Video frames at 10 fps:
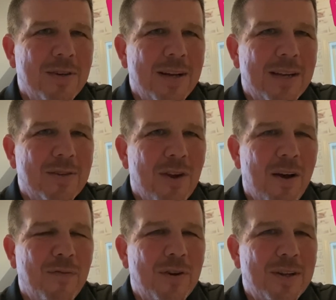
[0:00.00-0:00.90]
has
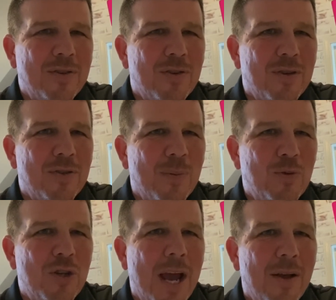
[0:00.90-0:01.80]
offered us some
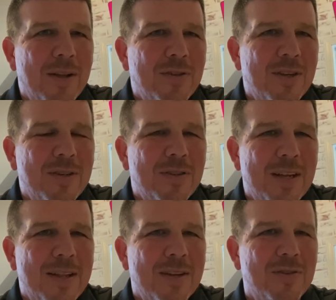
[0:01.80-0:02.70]
challenges
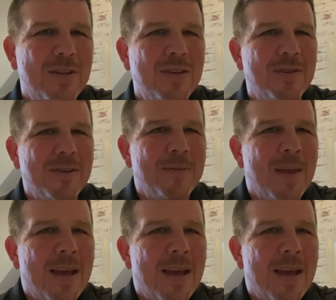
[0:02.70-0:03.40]
in this season